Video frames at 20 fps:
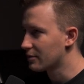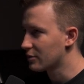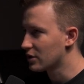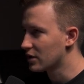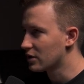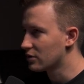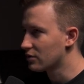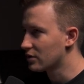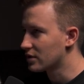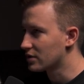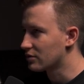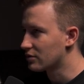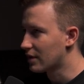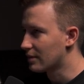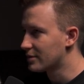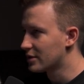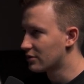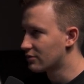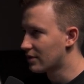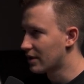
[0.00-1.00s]
gonna do is
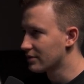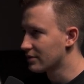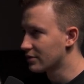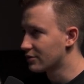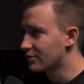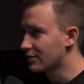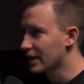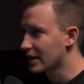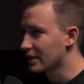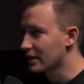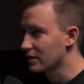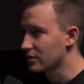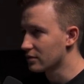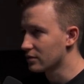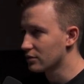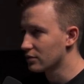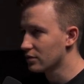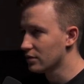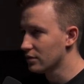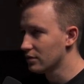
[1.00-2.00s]
grab the rounded
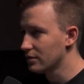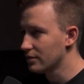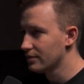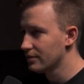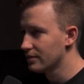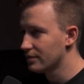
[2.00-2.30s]
rectangle tool